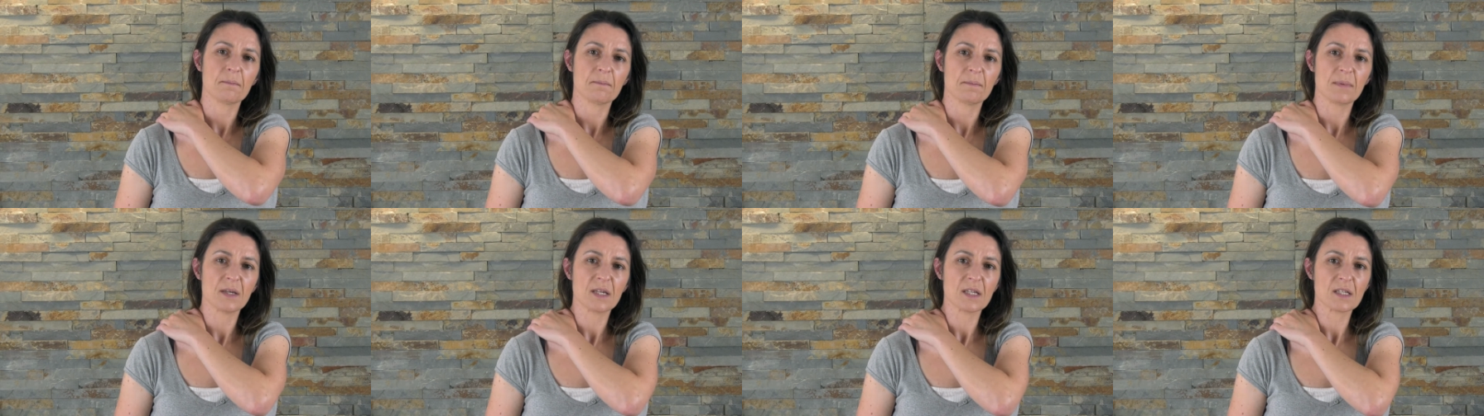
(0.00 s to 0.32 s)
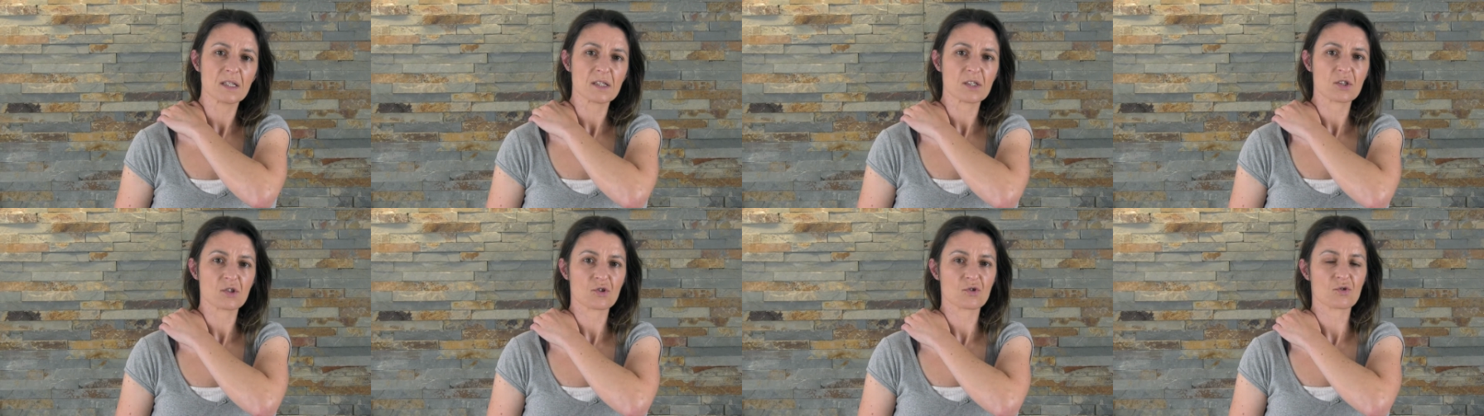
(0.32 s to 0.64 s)

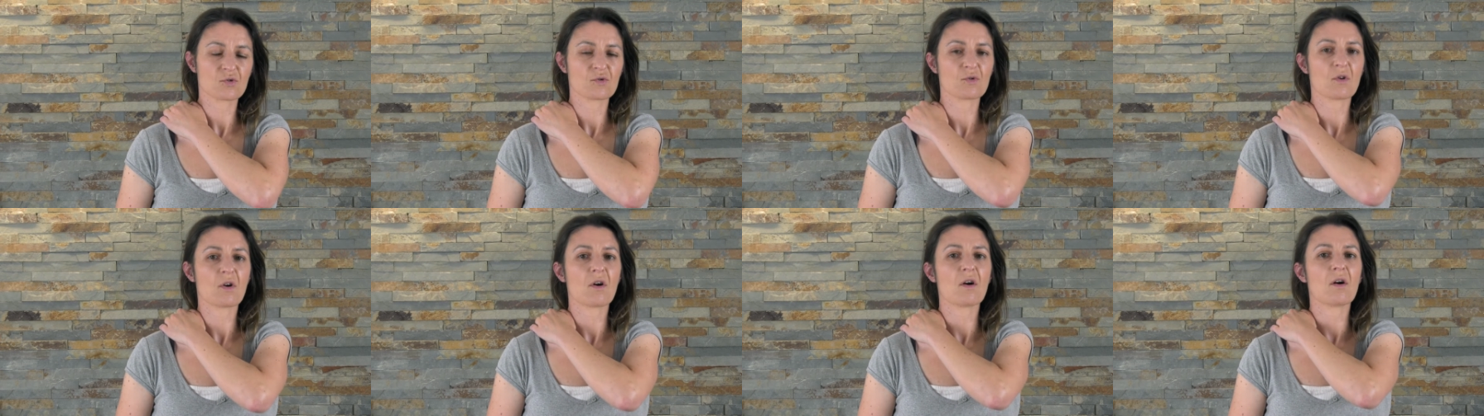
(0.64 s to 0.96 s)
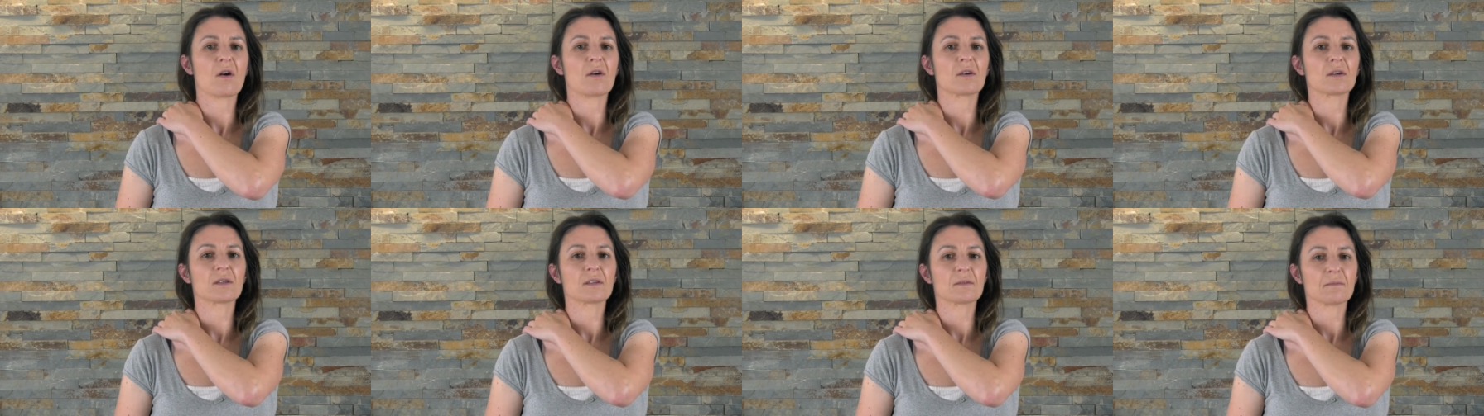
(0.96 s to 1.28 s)
be
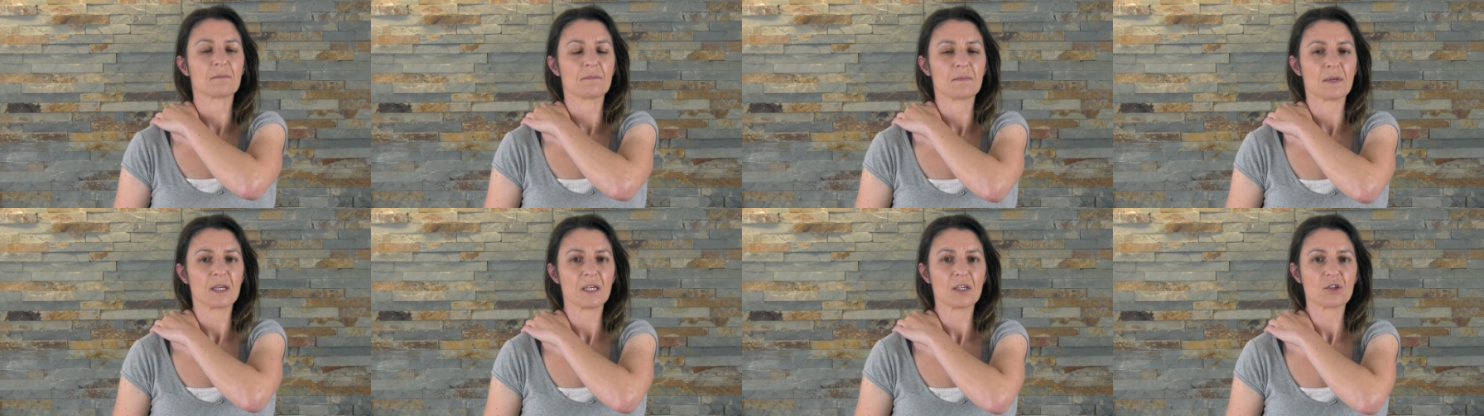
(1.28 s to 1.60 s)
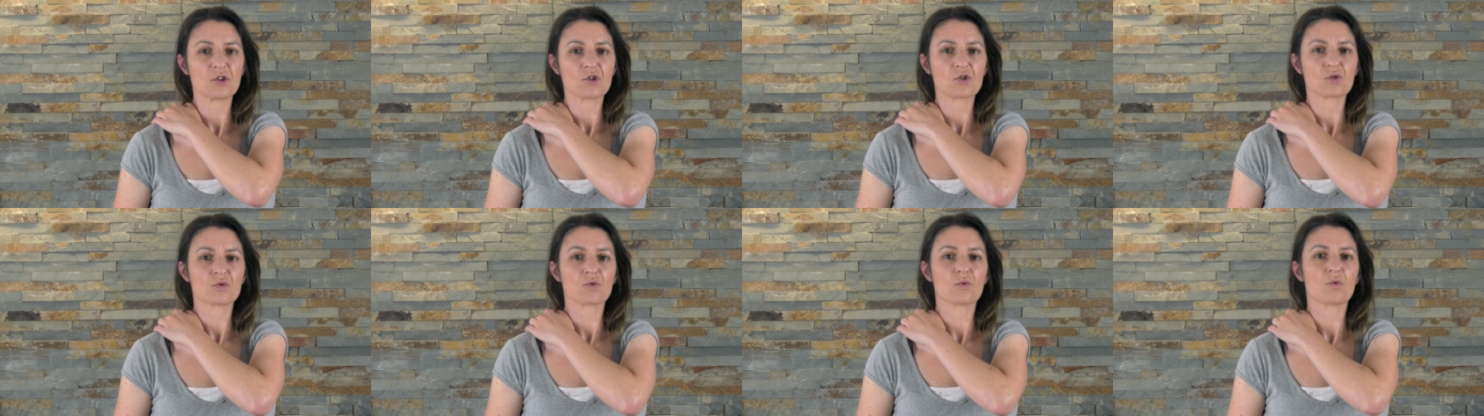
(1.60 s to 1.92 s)
strong,
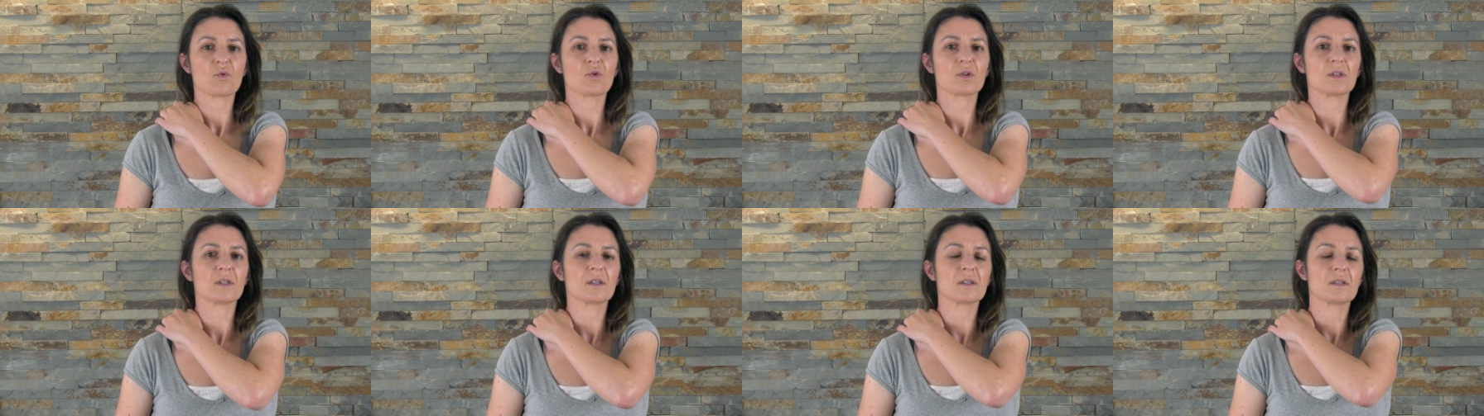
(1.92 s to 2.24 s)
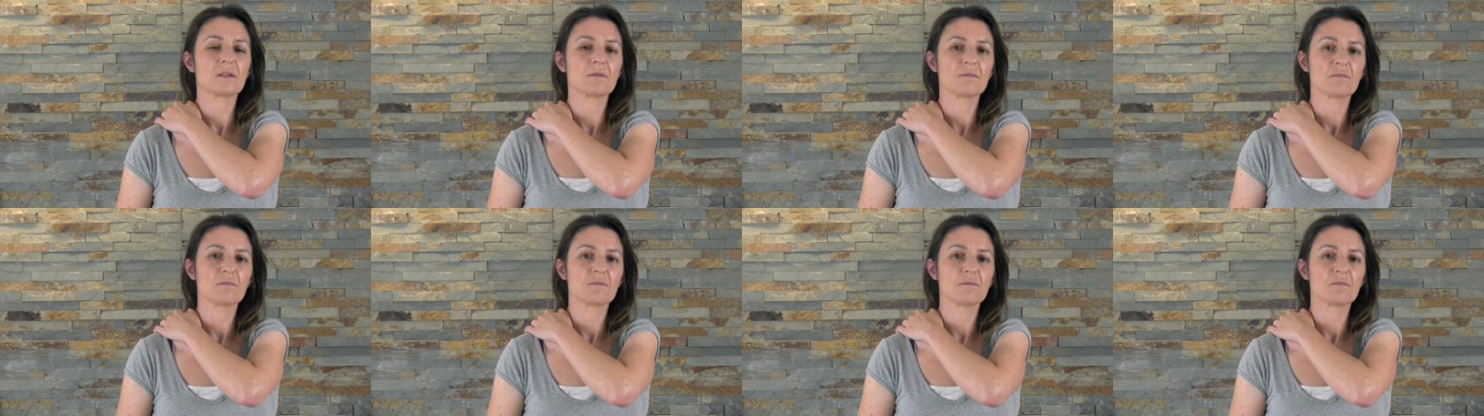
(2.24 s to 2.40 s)
make sure that